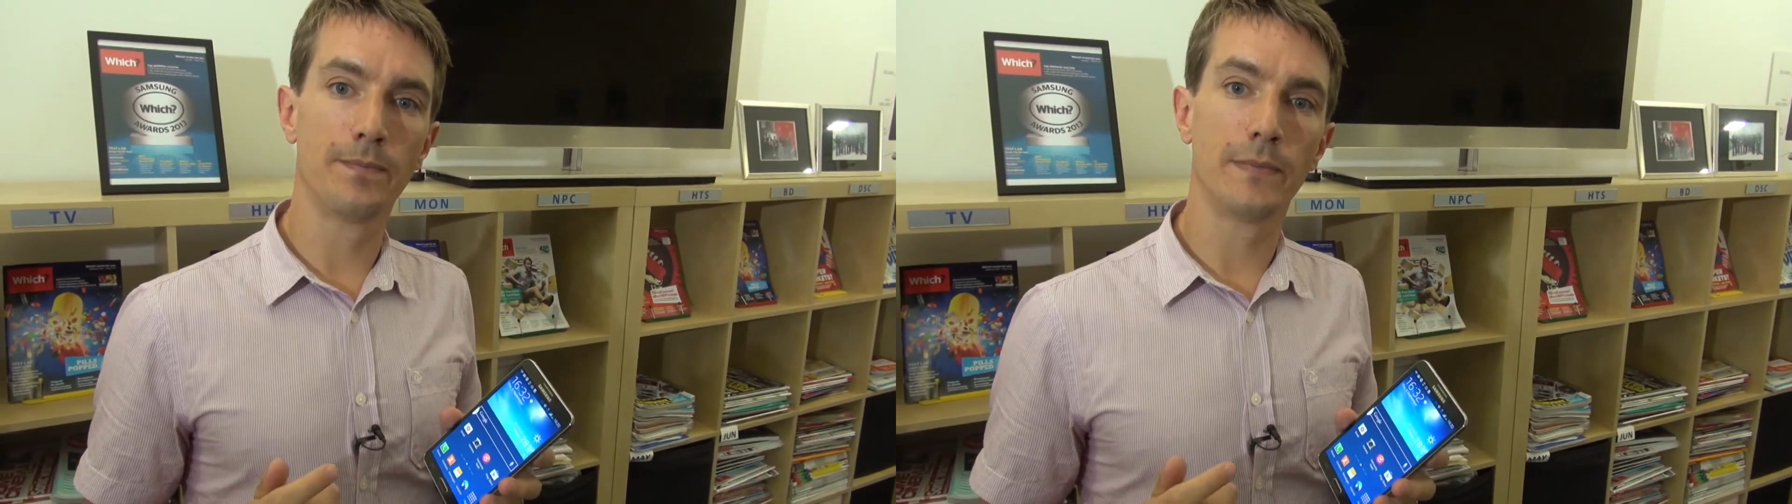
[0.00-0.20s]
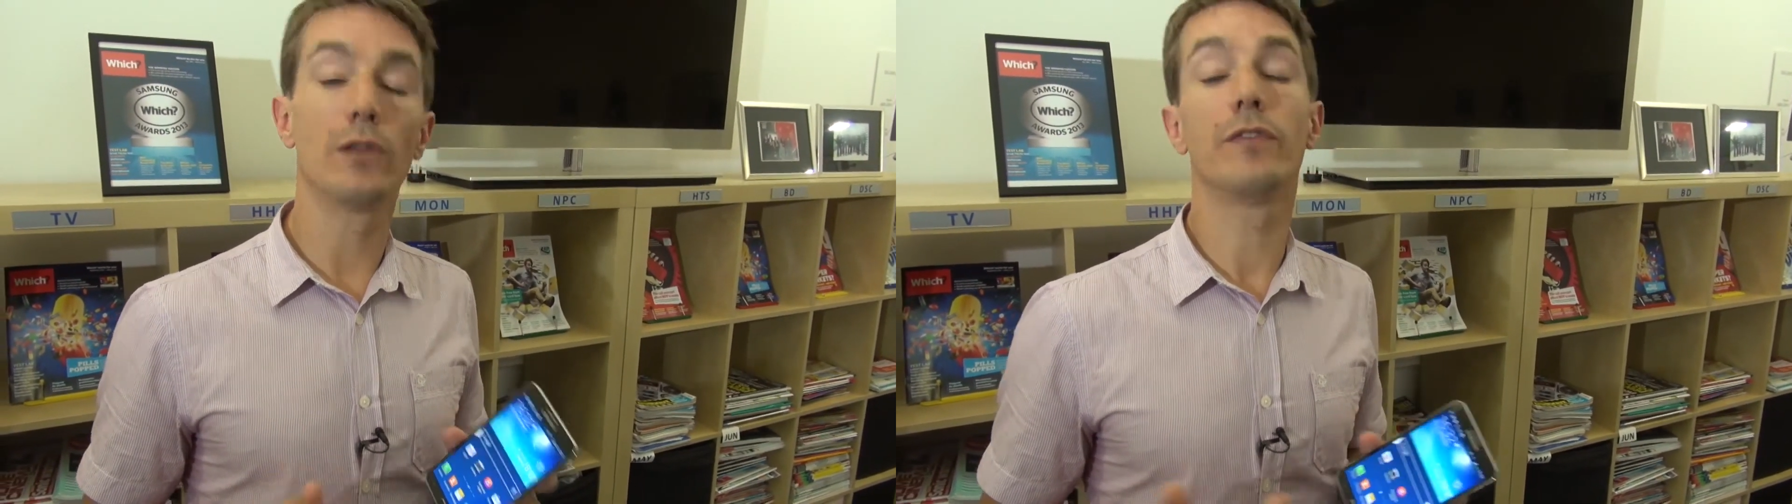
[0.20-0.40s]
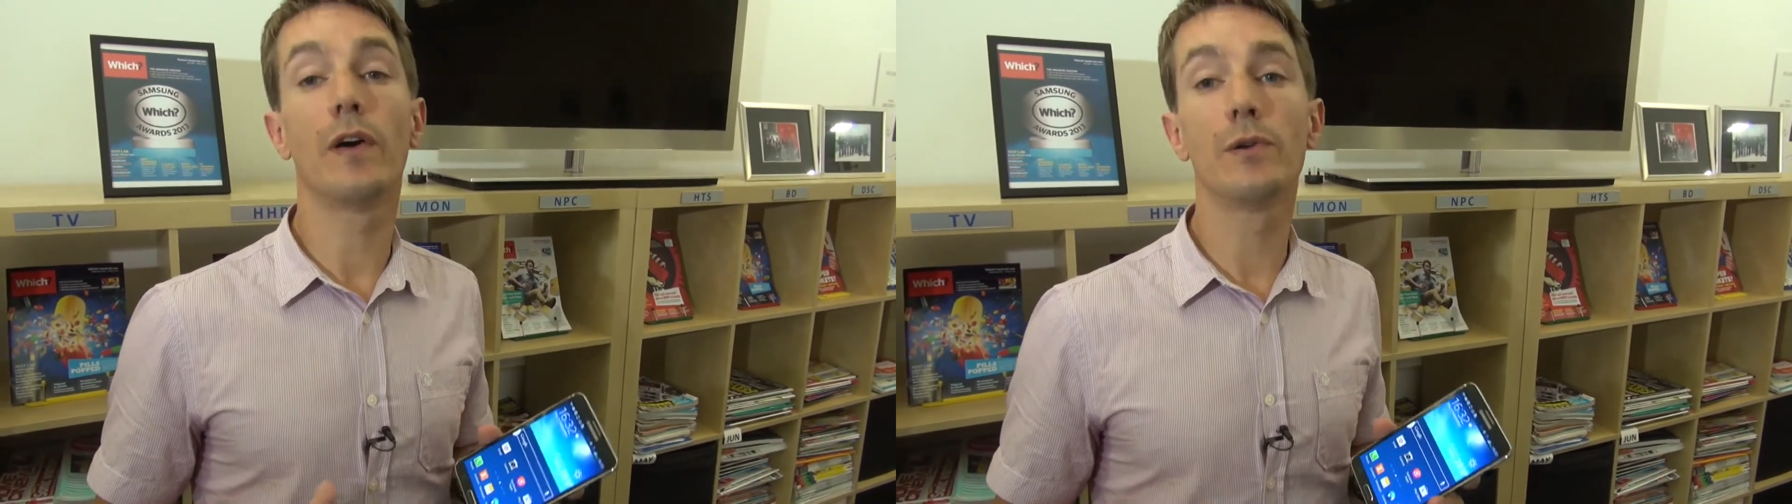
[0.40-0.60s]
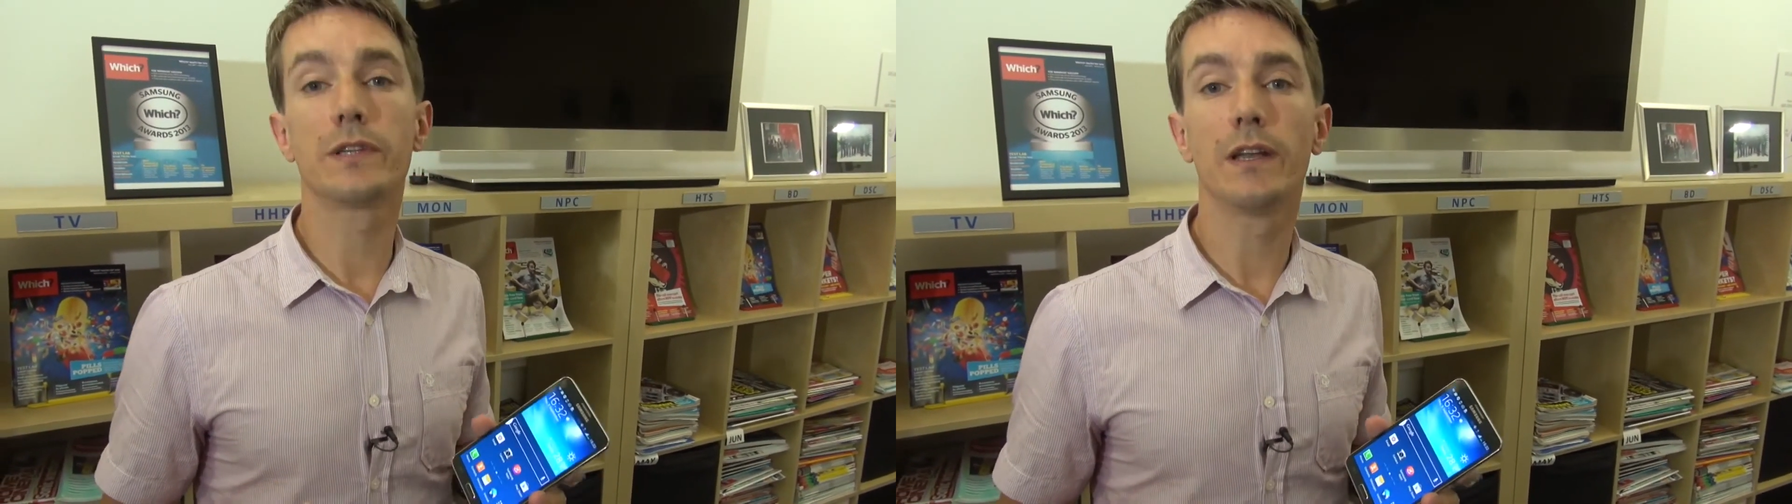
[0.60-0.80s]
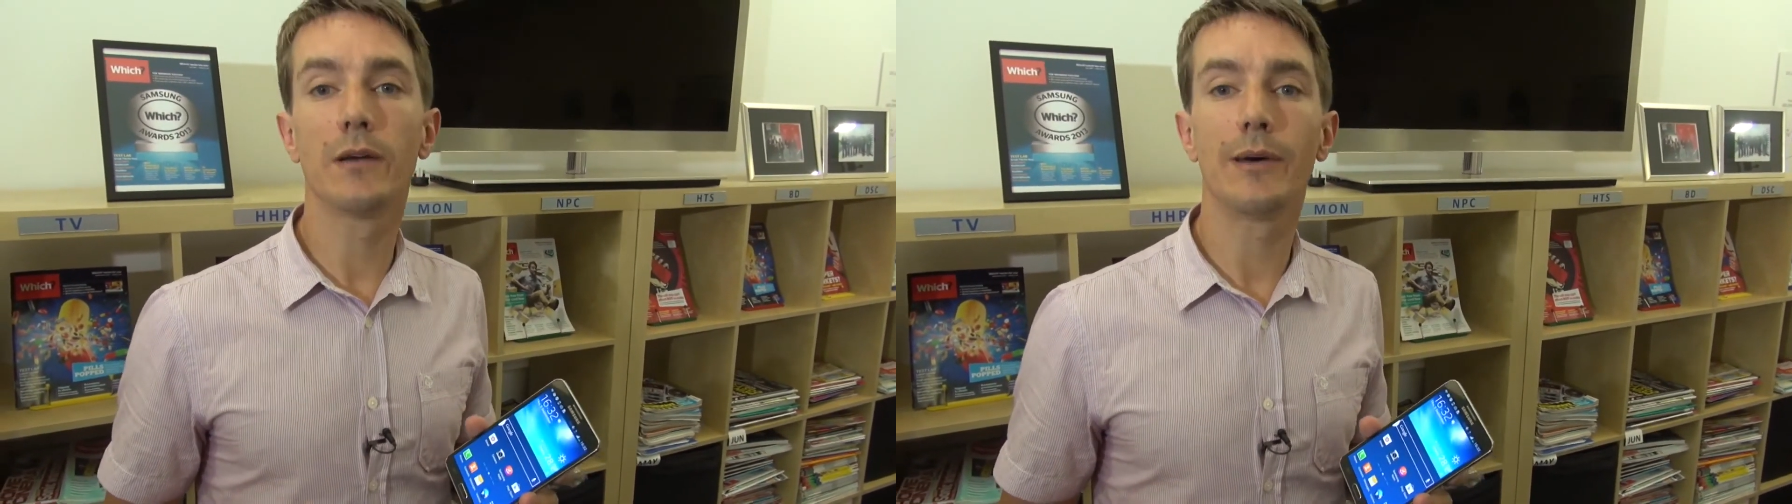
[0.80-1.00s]
Now the phone's
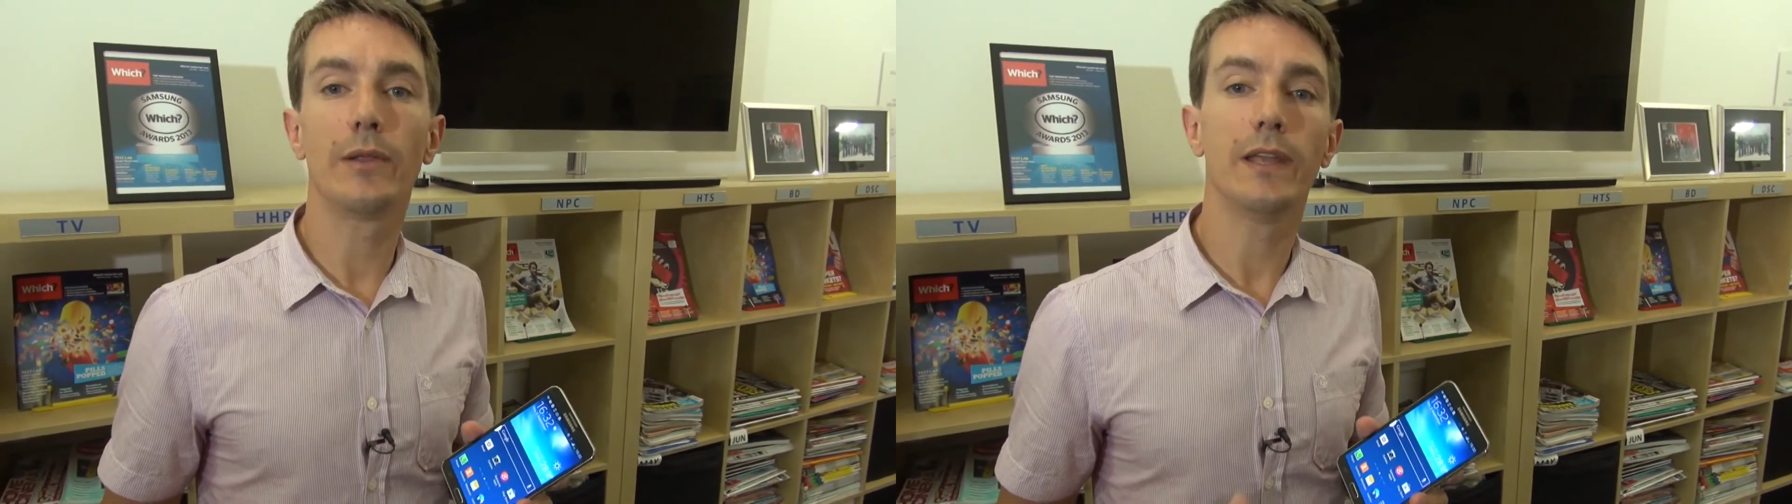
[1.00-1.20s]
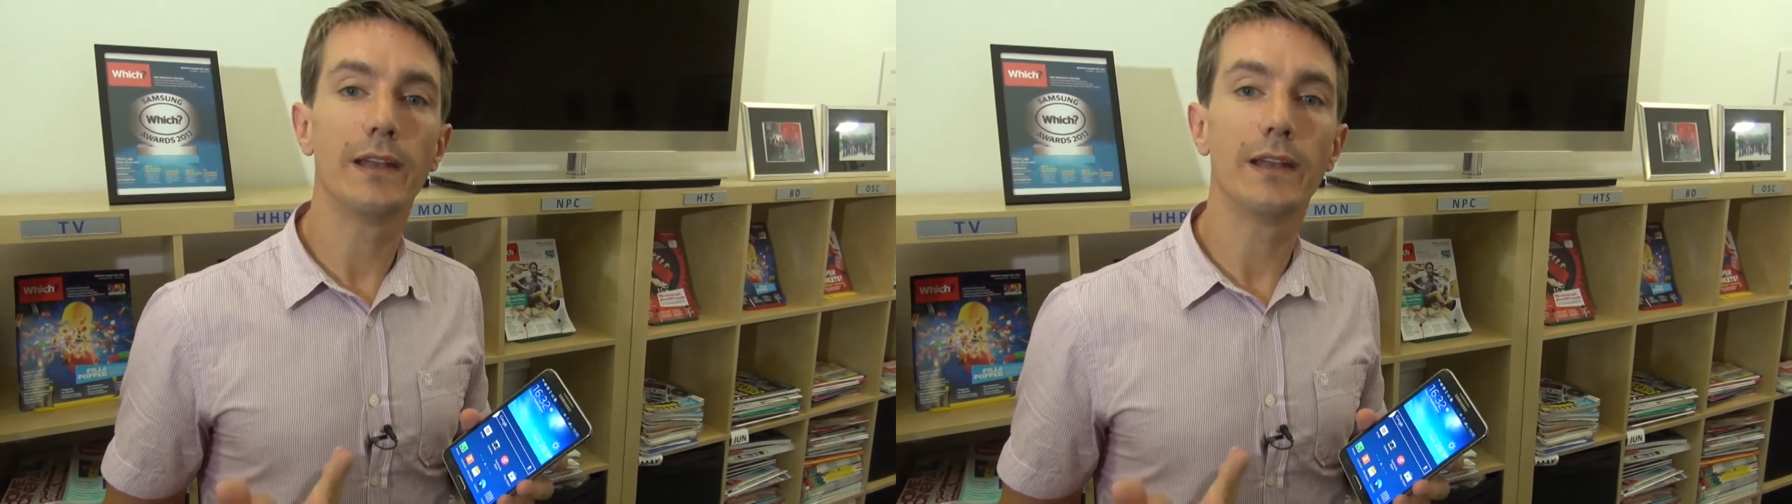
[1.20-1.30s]
going to come out at the